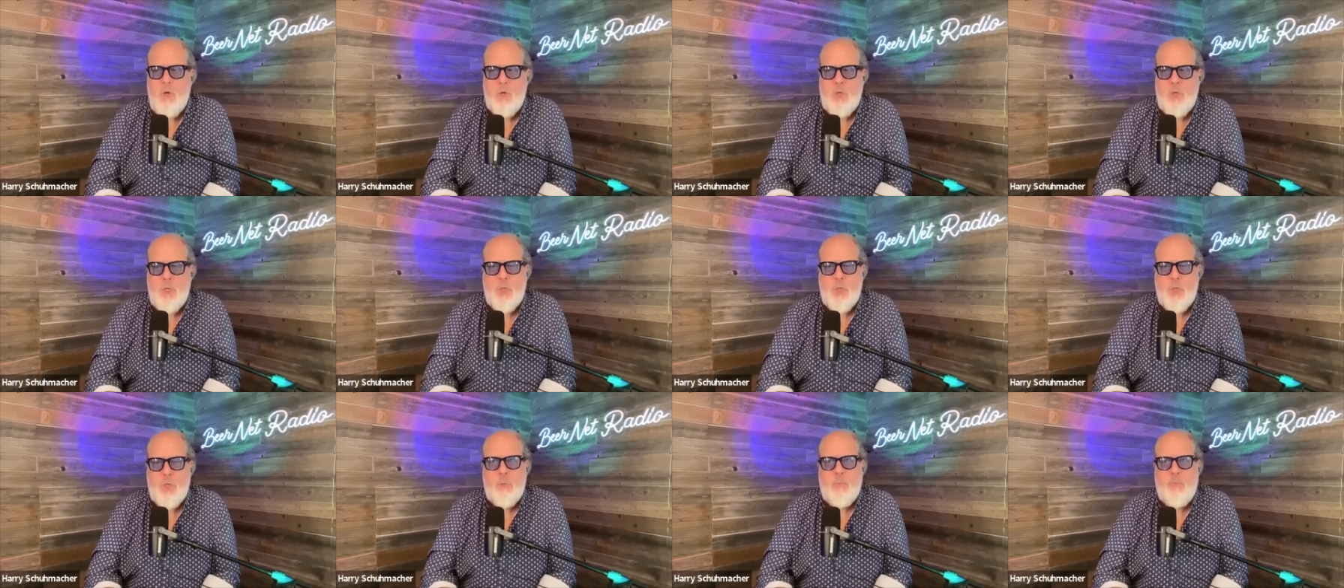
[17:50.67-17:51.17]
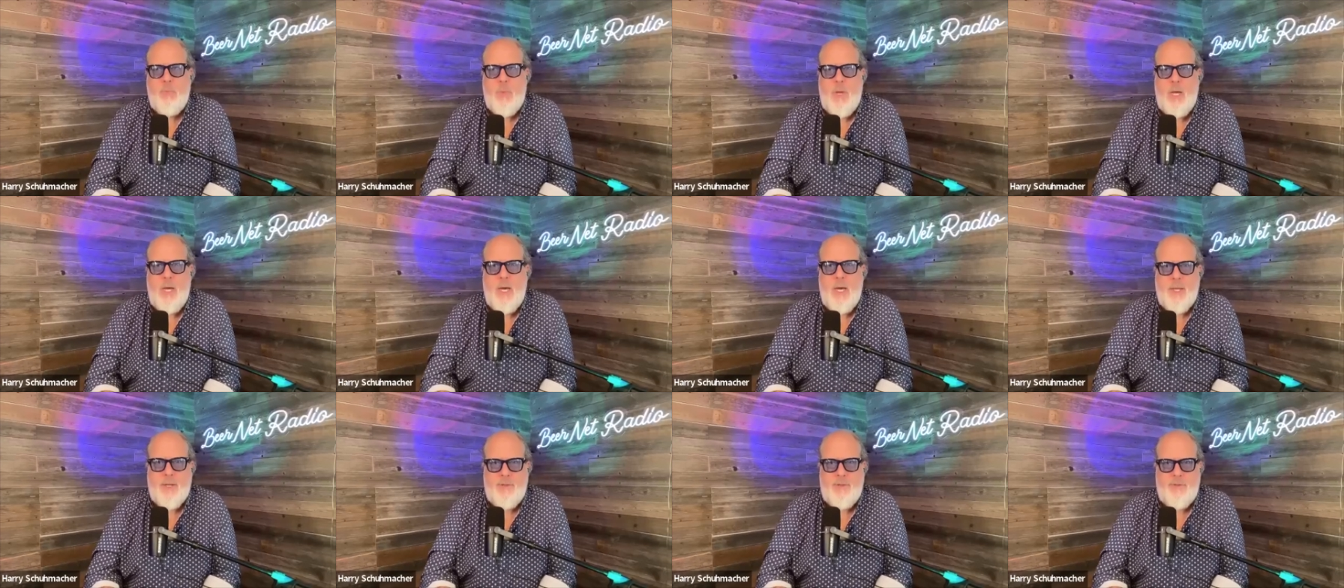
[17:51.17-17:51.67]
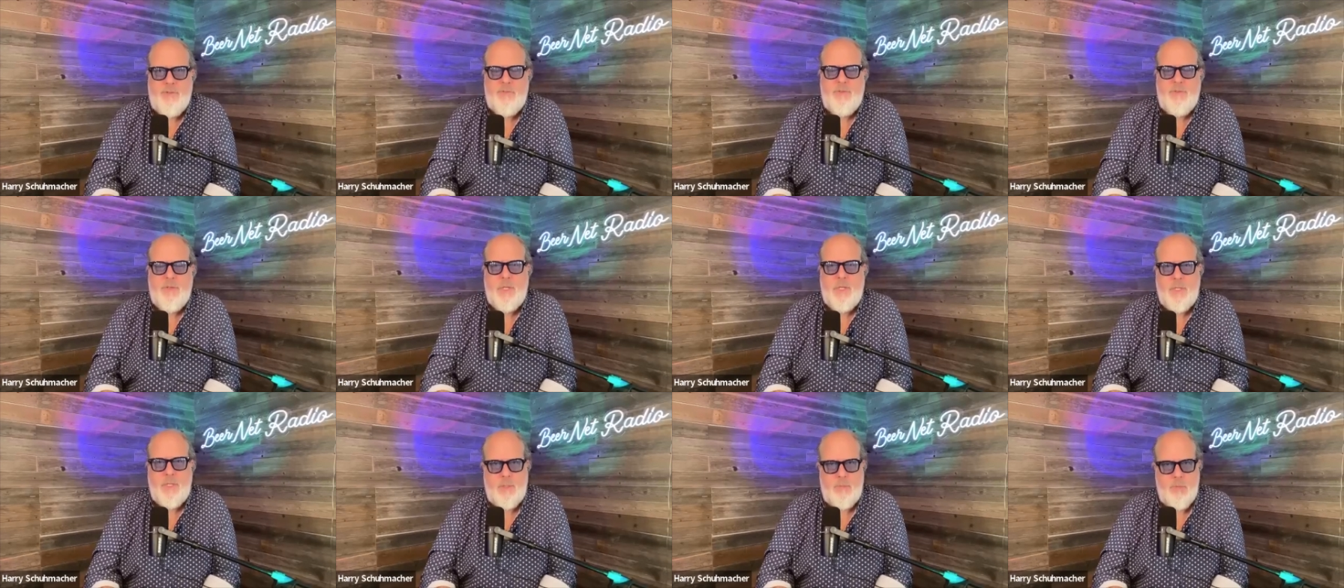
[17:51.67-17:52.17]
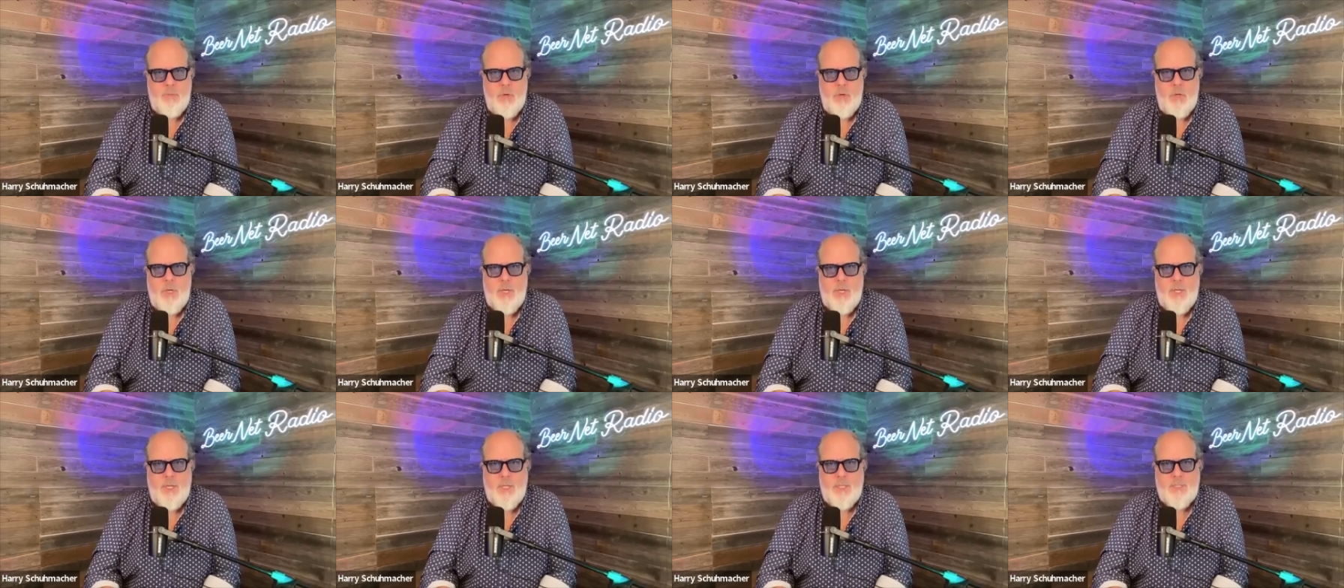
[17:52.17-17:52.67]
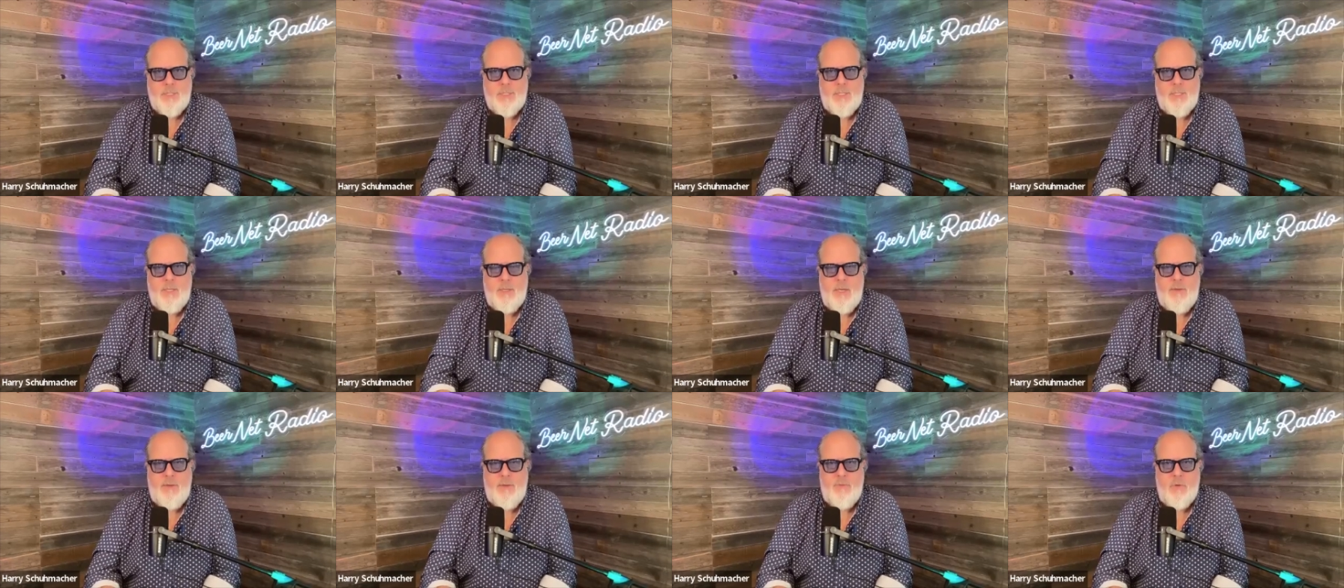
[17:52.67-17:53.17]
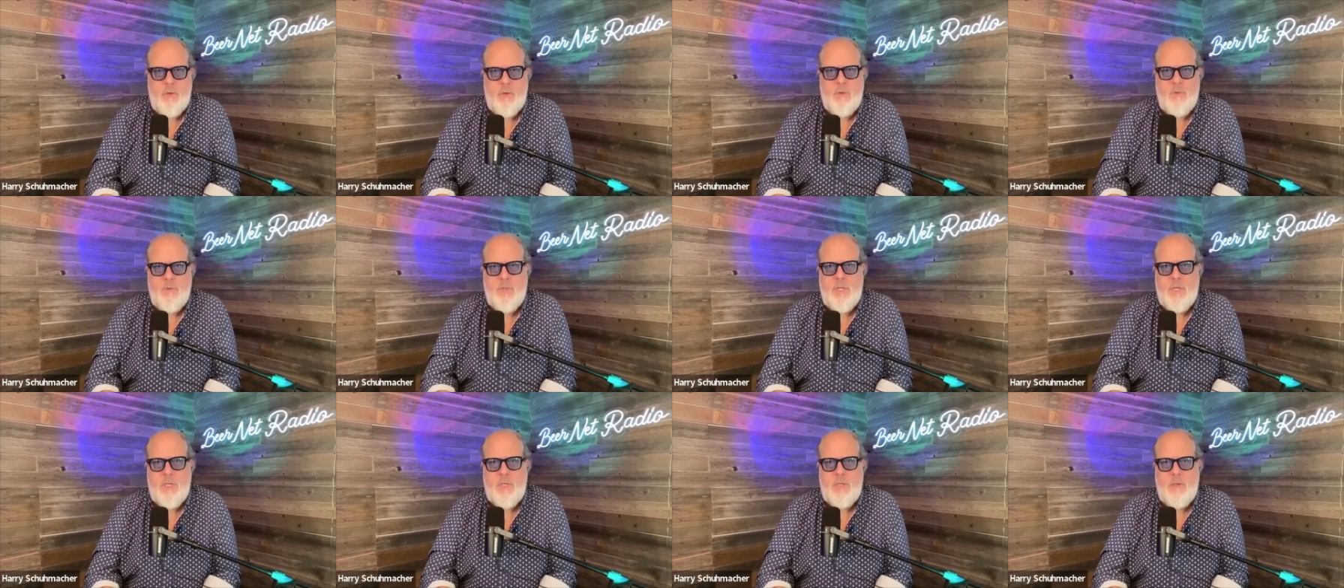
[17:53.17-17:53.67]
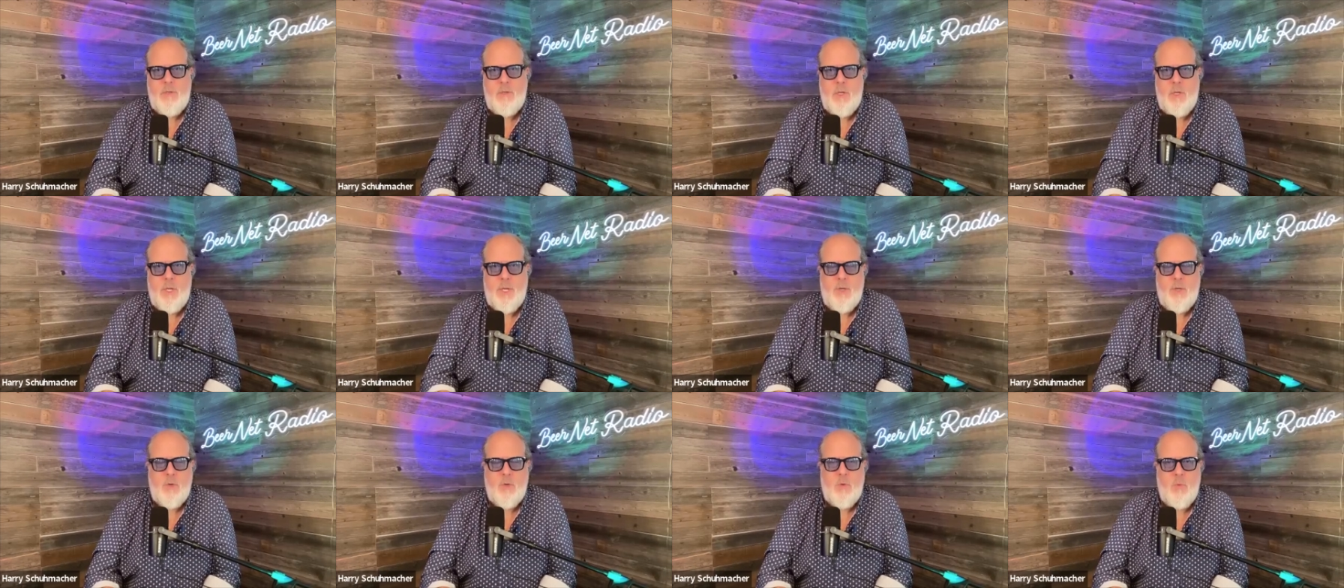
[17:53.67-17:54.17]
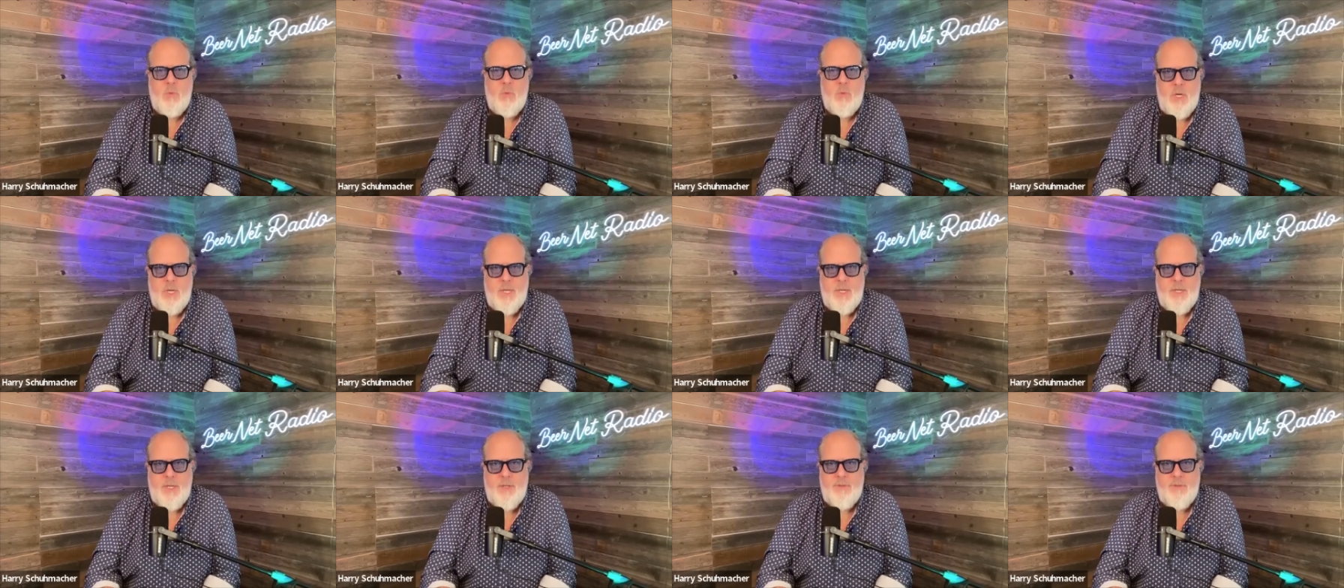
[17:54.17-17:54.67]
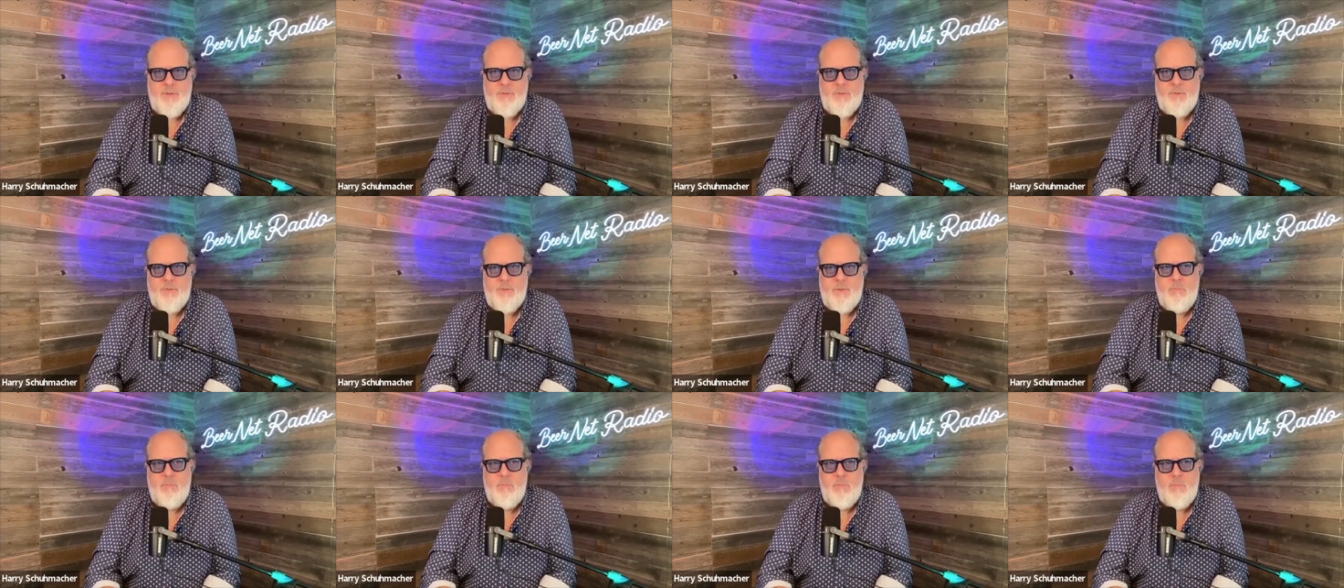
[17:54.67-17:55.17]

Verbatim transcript: your hottest selling products I, have heard that non alcoholic wine is